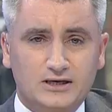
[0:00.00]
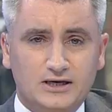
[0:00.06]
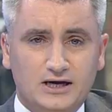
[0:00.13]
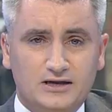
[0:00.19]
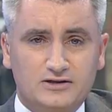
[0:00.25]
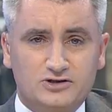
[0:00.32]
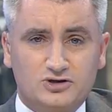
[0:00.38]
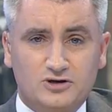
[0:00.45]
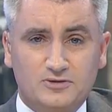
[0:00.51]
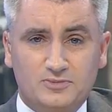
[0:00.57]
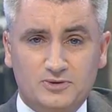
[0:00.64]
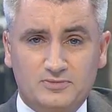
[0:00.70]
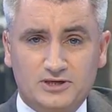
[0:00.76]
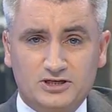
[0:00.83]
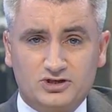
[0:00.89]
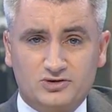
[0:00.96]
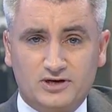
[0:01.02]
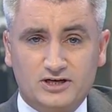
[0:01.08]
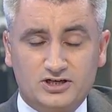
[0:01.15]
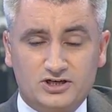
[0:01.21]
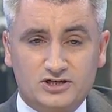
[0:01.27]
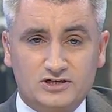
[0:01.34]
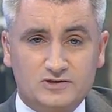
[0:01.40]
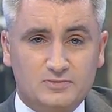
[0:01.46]
And the Trump
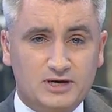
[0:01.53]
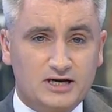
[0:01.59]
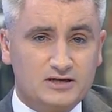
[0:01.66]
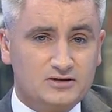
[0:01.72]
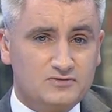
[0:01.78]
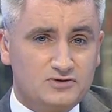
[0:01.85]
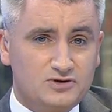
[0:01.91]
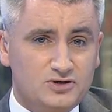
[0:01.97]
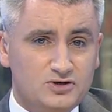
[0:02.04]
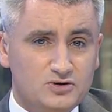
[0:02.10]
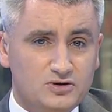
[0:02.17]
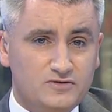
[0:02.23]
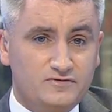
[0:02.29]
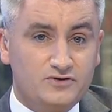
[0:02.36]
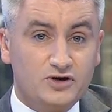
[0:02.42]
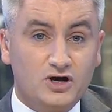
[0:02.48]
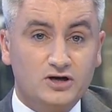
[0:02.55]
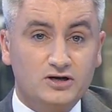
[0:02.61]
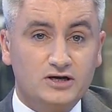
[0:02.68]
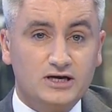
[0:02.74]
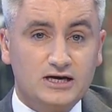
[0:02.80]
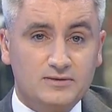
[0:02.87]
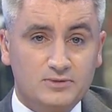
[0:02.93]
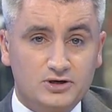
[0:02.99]
administration has made the renewal of
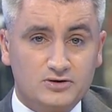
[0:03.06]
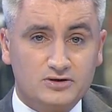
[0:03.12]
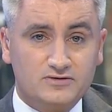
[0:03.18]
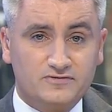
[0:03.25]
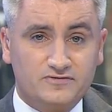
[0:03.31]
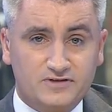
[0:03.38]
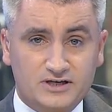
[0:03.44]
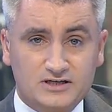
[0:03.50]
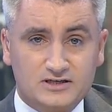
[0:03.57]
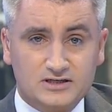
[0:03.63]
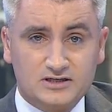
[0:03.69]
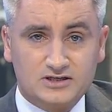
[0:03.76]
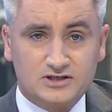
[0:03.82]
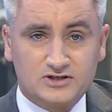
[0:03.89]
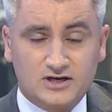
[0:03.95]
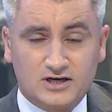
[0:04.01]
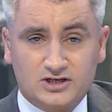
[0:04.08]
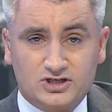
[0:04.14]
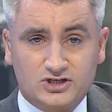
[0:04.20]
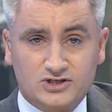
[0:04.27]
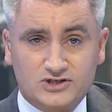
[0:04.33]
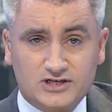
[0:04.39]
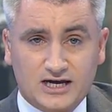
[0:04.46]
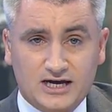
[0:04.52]
non-immigrant visas such
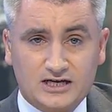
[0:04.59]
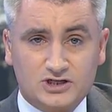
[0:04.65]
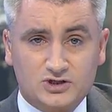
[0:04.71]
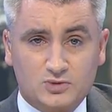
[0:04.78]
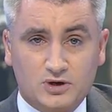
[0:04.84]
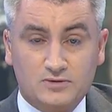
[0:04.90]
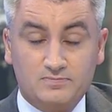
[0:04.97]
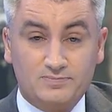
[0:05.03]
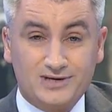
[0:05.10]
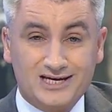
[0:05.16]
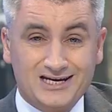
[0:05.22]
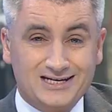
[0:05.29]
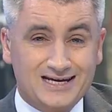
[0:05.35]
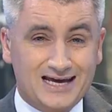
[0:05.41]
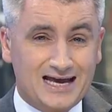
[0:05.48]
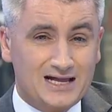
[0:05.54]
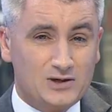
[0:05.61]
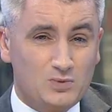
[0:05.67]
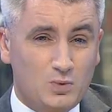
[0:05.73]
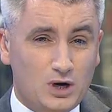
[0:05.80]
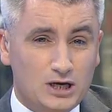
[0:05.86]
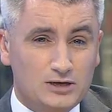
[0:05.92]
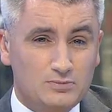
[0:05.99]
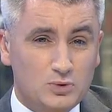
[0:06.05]
as H-1B and
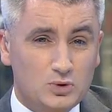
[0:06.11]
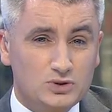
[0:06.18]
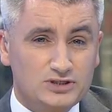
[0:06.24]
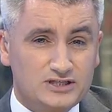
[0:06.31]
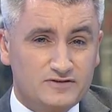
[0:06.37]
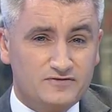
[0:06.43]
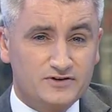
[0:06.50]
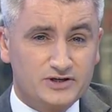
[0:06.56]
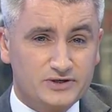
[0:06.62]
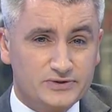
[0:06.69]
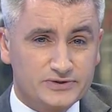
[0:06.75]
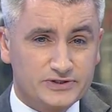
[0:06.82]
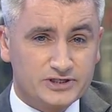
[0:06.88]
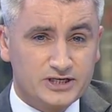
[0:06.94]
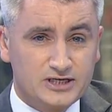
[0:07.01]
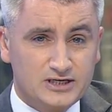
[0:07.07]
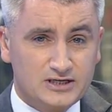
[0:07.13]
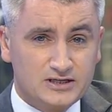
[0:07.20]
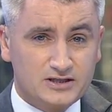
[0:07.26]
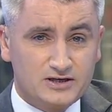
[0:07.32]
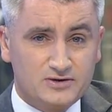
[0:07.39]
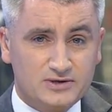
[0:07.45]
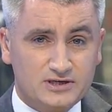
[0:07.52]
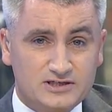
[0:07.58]
L1 more difficult.
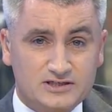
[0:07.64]
The U.S.